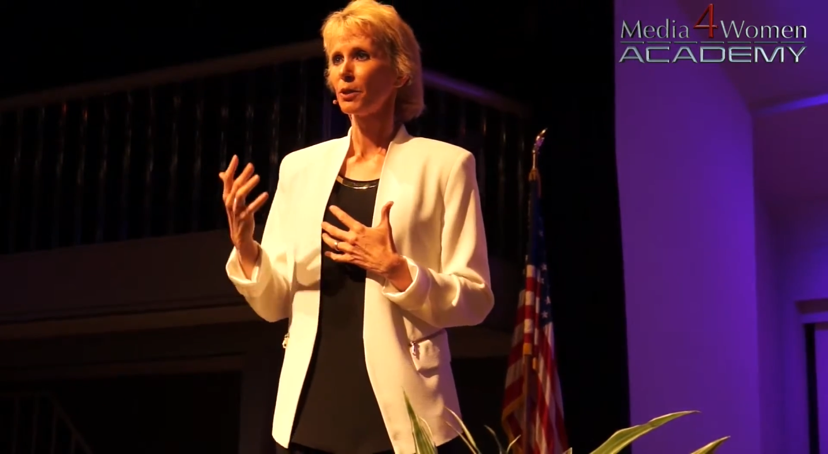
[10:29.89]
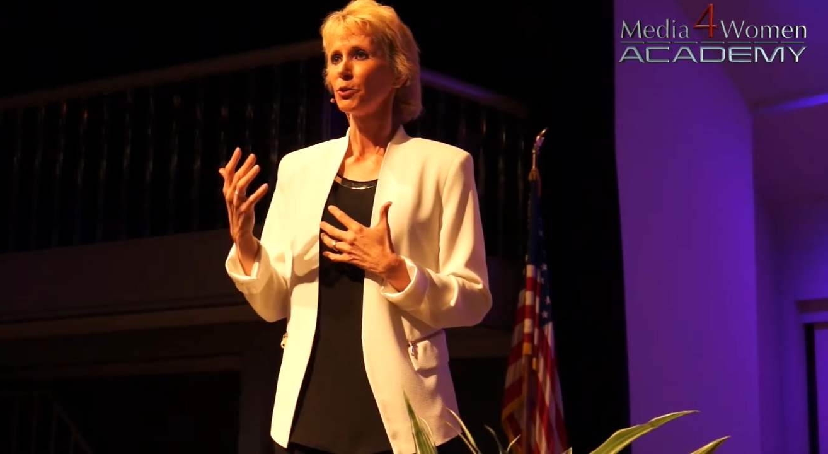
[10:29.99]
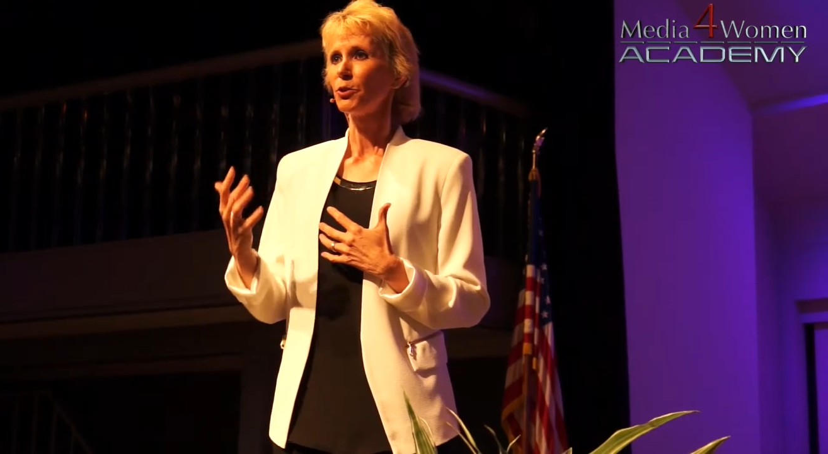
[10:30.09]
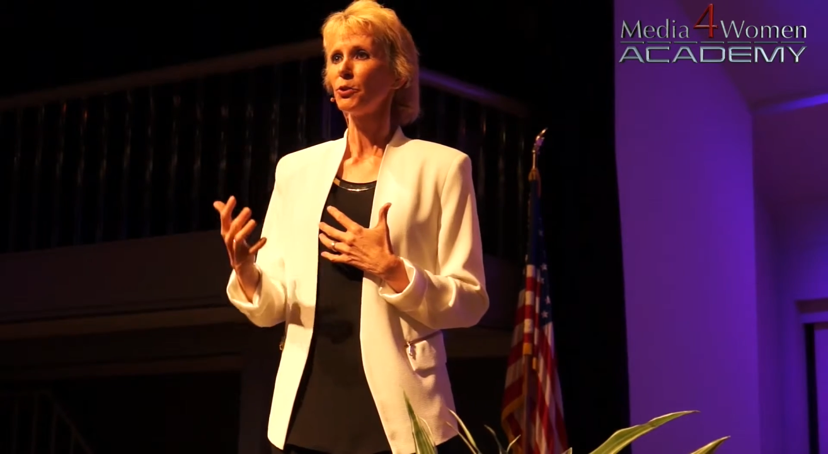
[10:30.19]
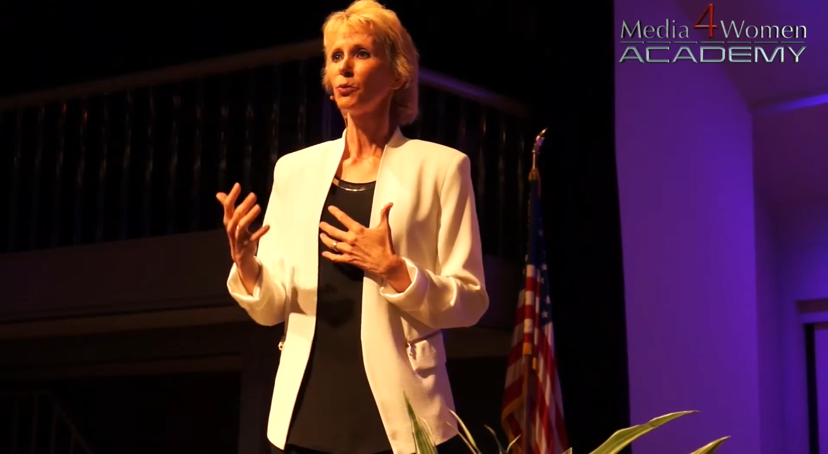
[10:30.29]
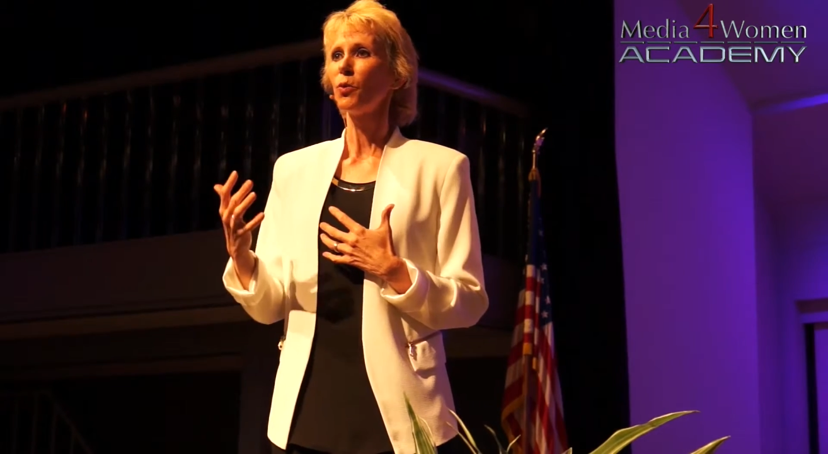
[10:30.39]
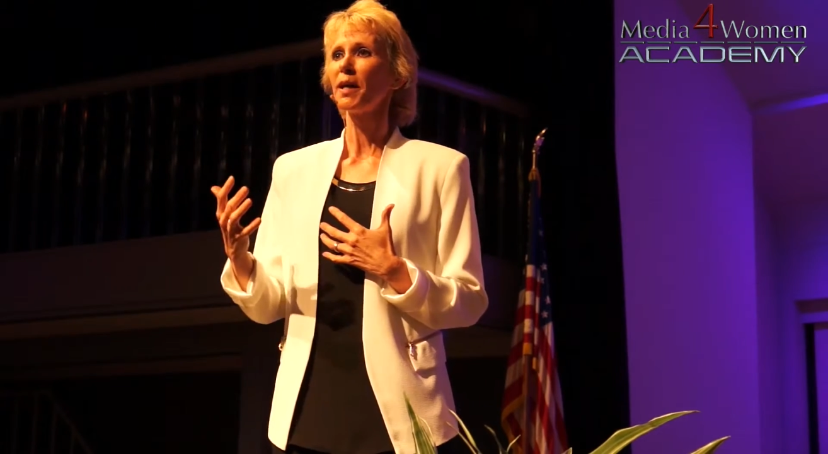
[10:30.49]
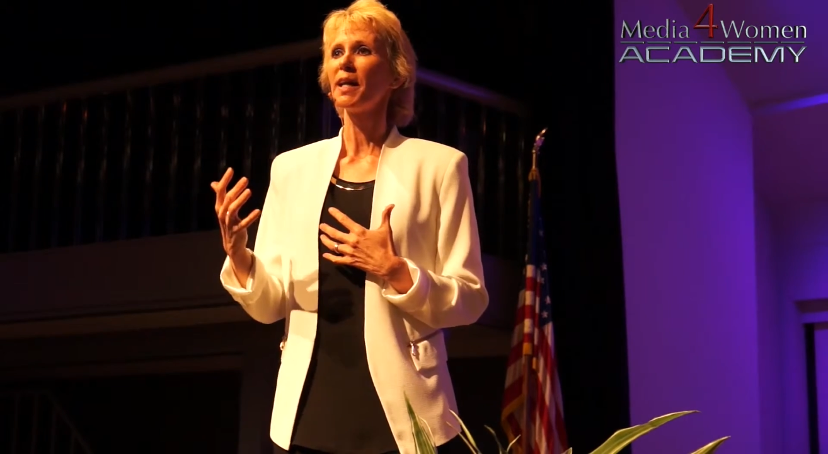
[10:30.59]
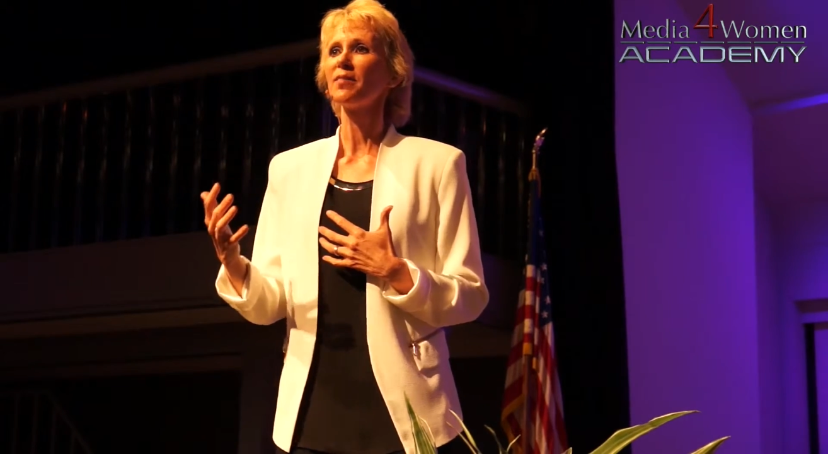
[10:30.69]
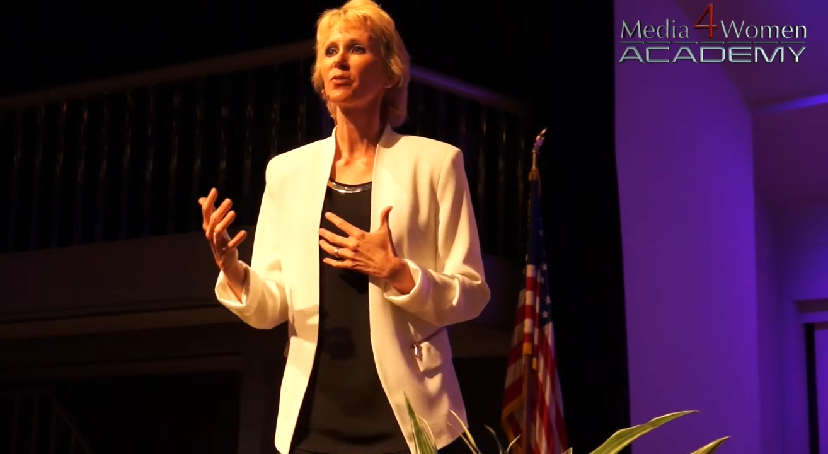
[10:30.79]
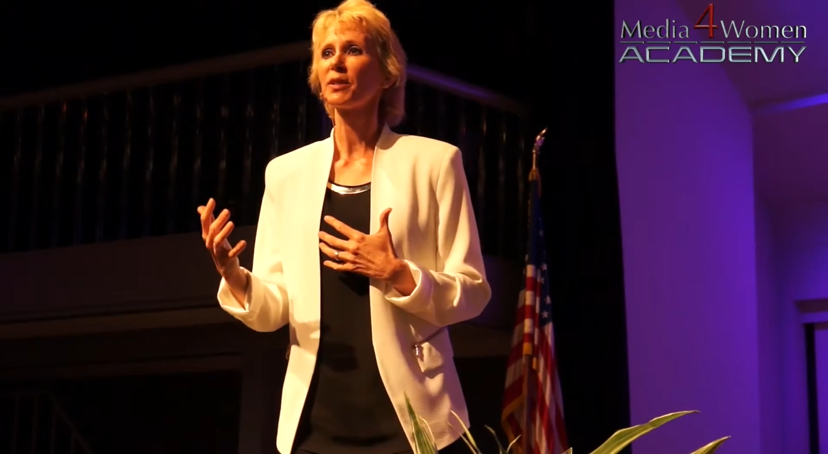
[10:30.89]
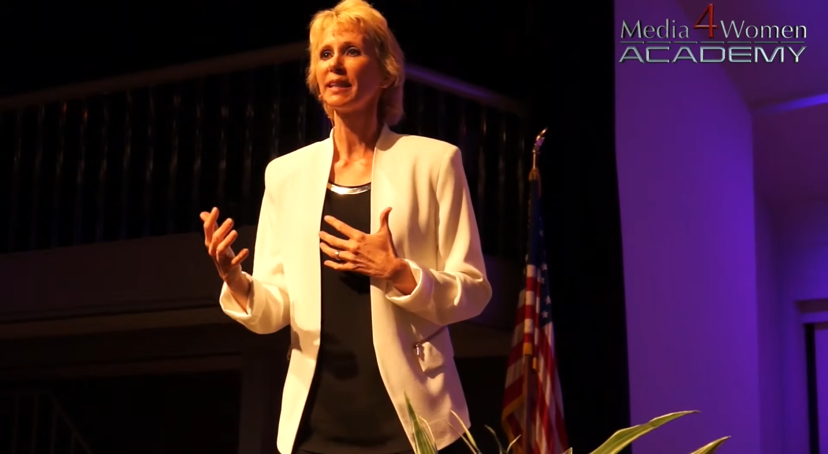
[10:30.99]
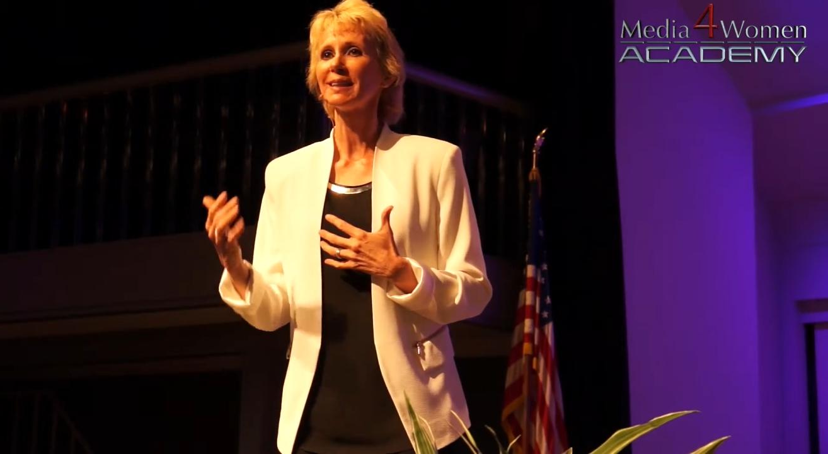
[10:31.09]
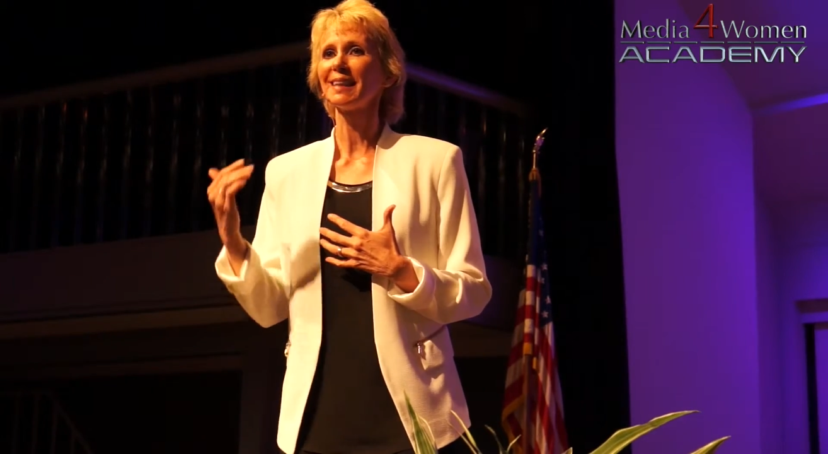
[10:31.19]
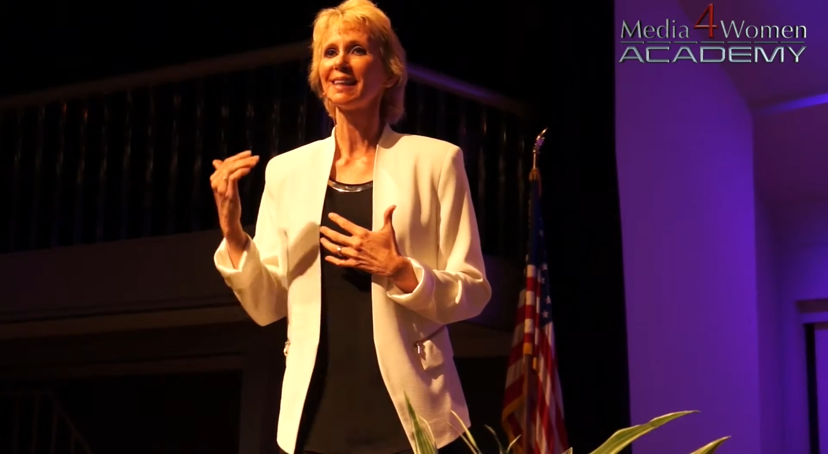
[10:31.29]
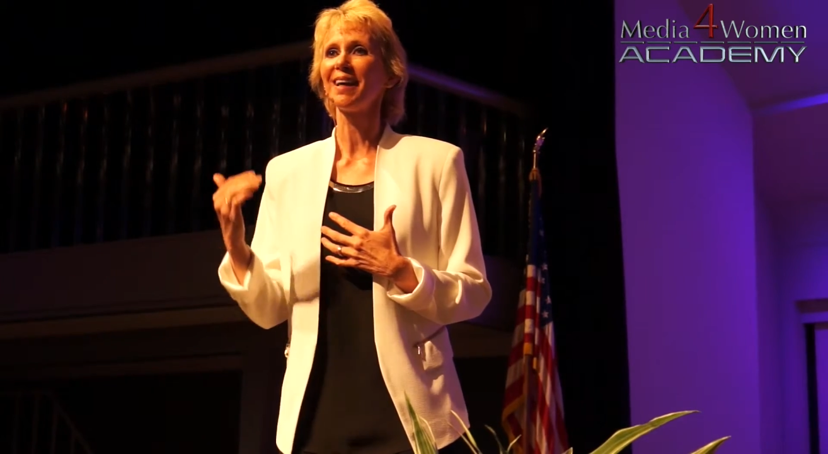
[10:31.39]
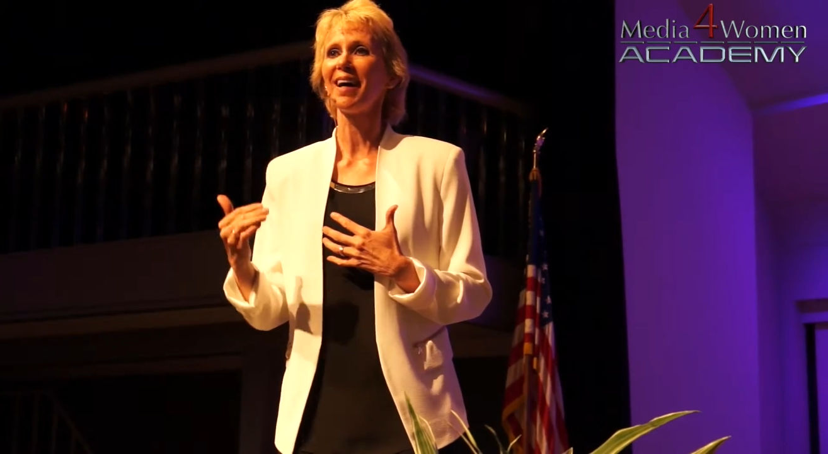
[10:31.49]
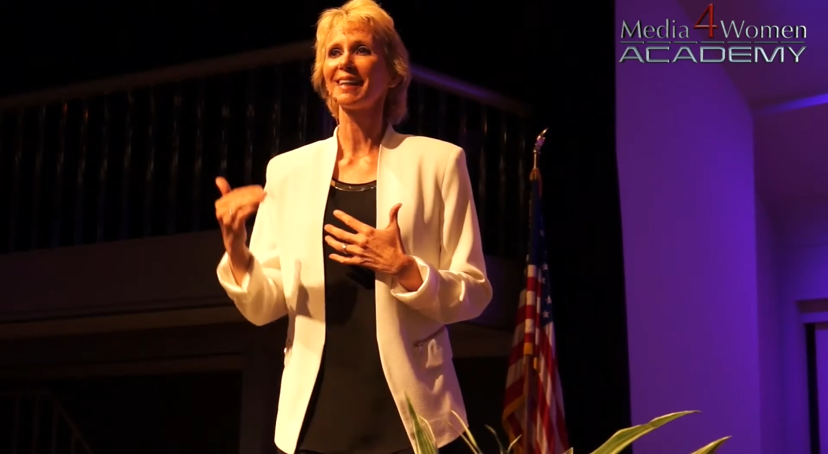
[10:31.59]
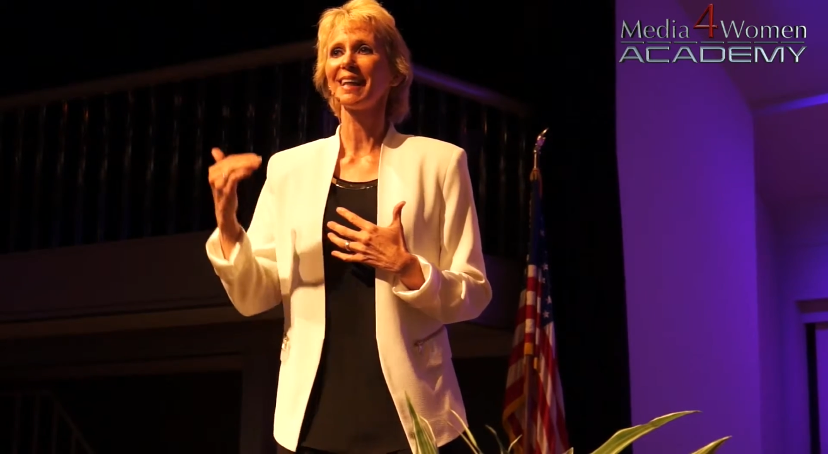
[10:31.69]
do whatever it is that God